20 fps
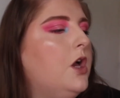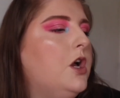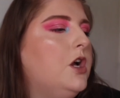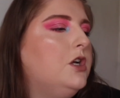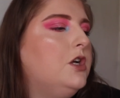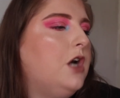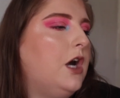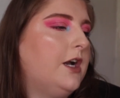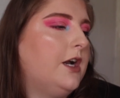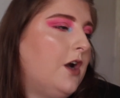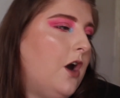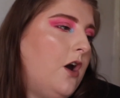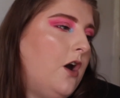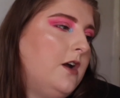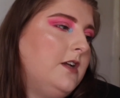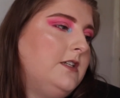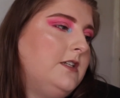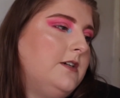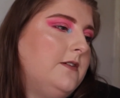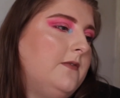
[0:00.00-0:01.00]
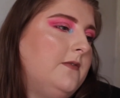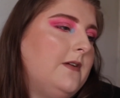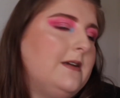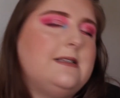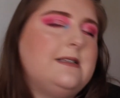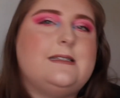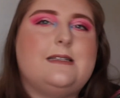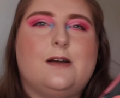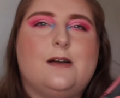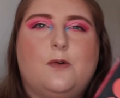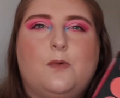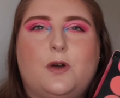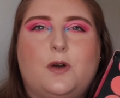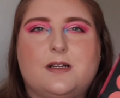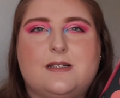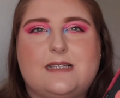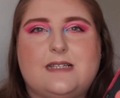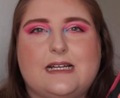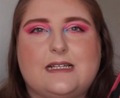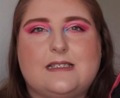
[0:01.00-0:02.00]
I kind of still
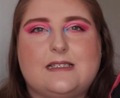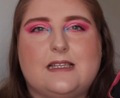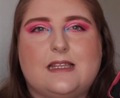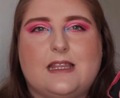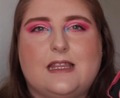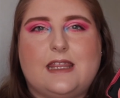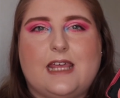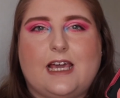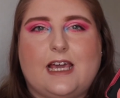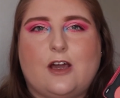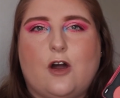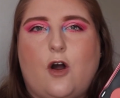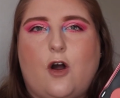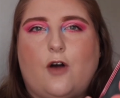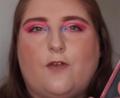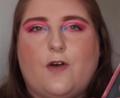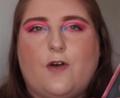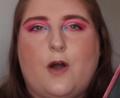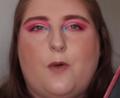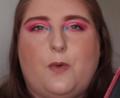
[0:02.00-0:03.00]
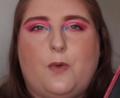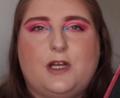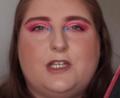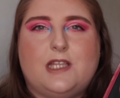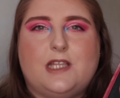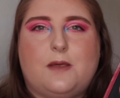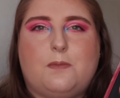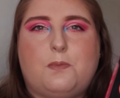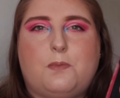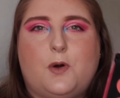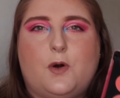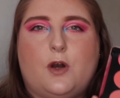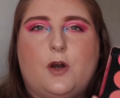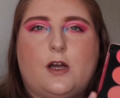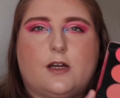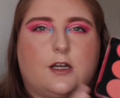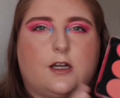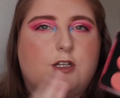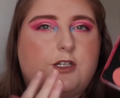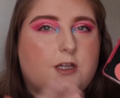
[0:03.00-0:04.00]
want to stick to the thing of I wish they'd put
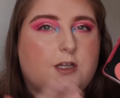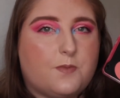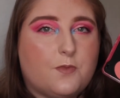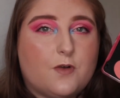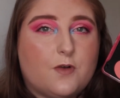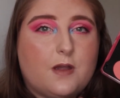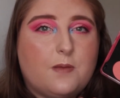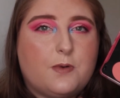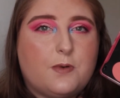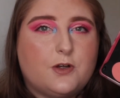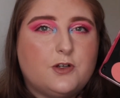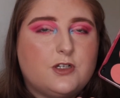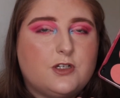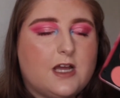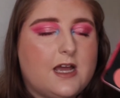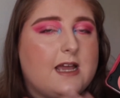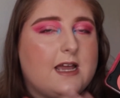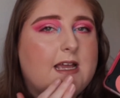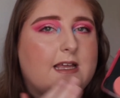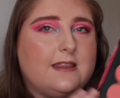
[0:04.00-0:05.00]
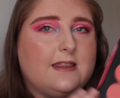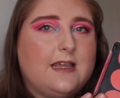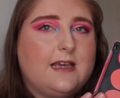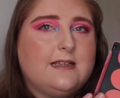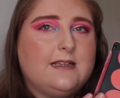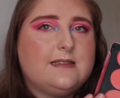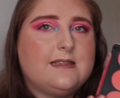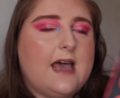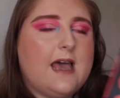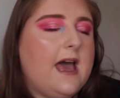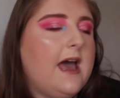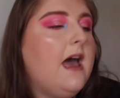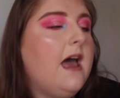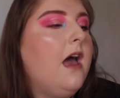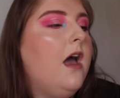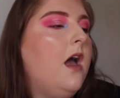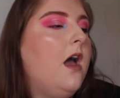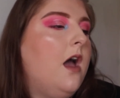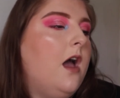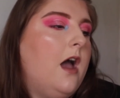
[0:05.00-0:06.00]
like a shimmery blusher in this set,
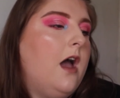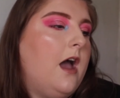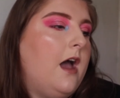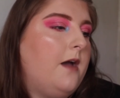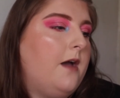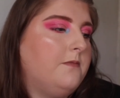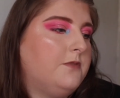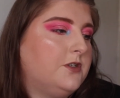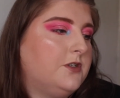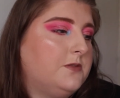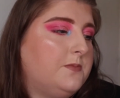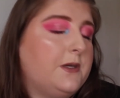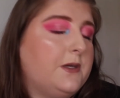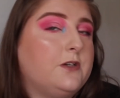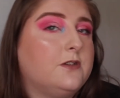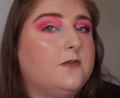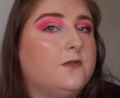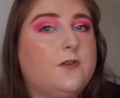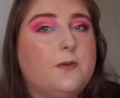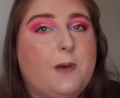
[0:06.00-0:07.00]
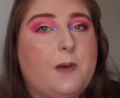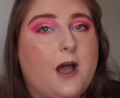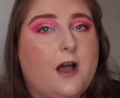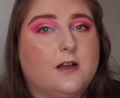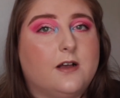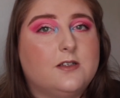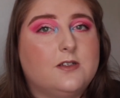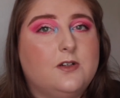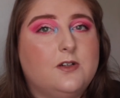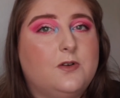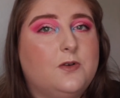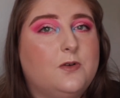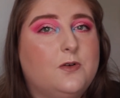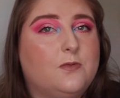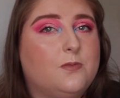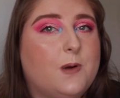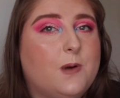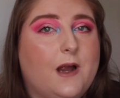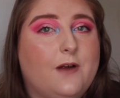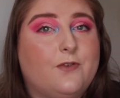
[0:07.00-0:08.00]
just because for personal
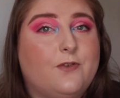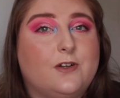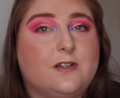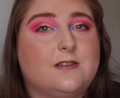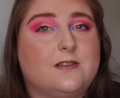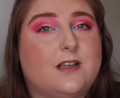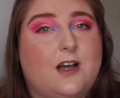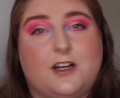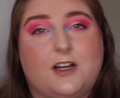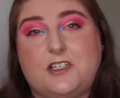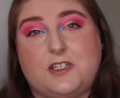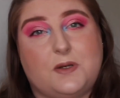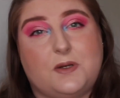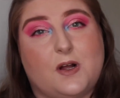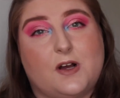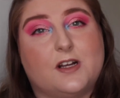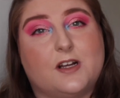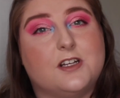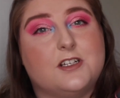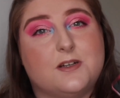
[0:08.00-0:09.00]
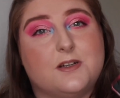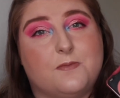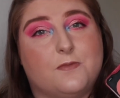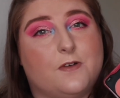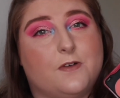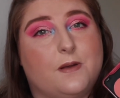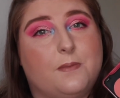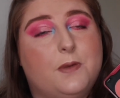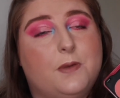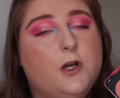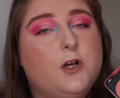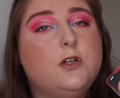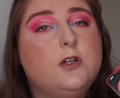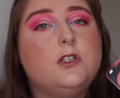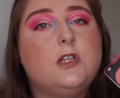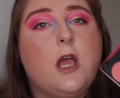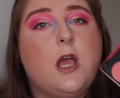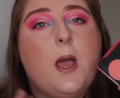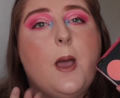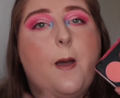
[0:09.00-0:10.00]
preference I do like a shimmery
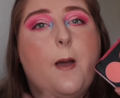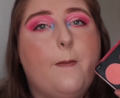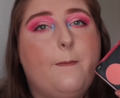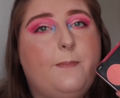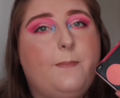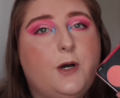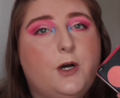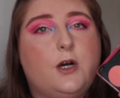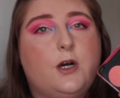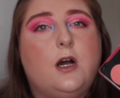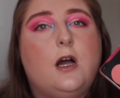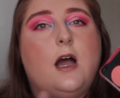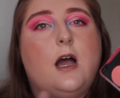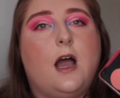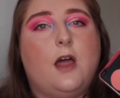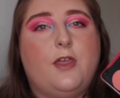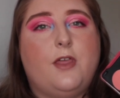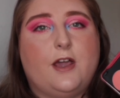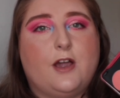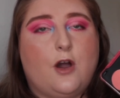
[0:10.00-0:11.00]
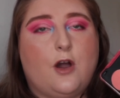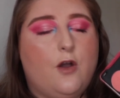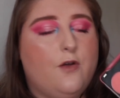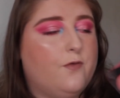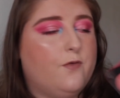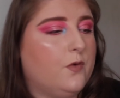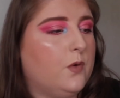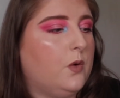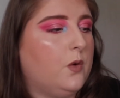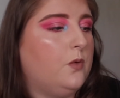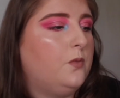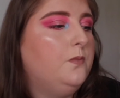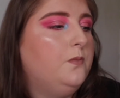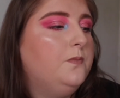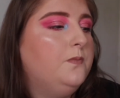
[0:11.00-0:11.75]
blush. But I think overall